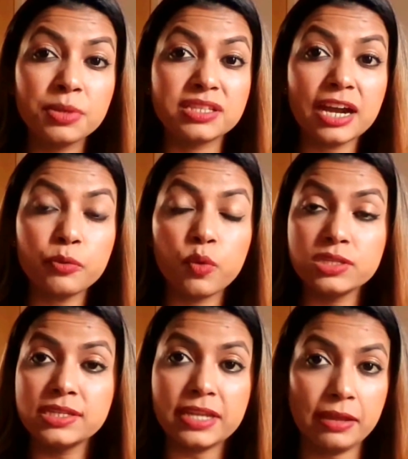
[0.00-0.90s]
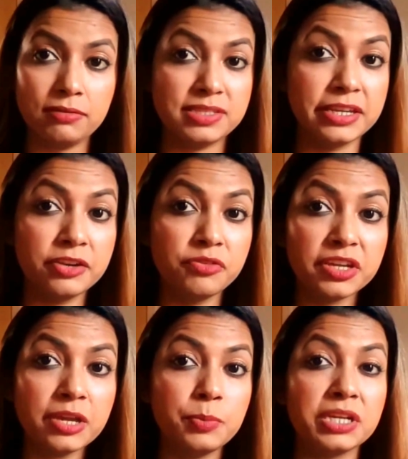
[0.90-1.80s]
but that wasn't
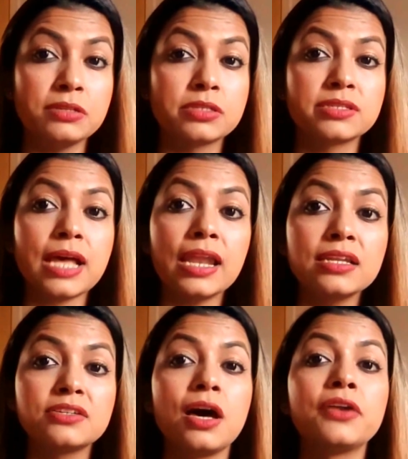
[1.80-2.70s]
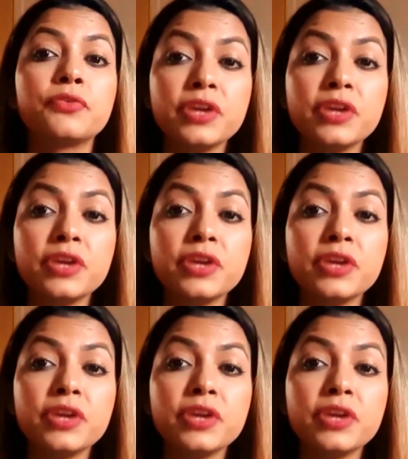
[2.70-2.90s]
significant because salad are